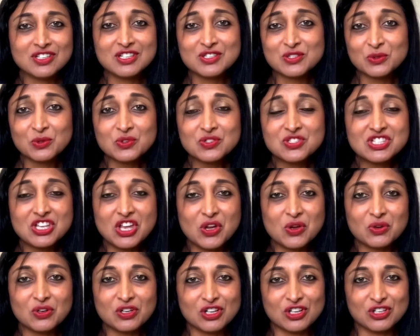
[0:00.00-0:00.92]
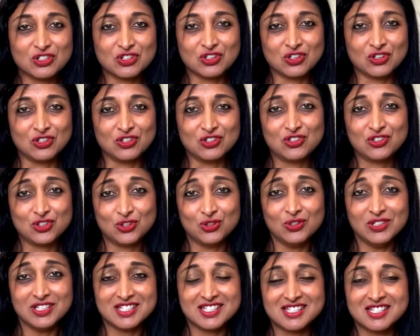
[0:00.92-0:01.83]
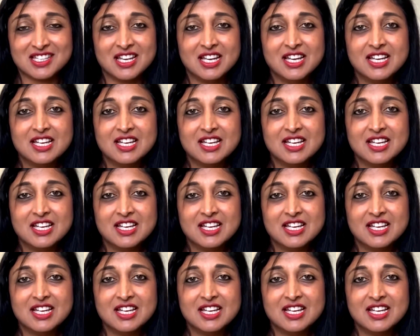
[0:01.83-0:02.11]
is also a good choice.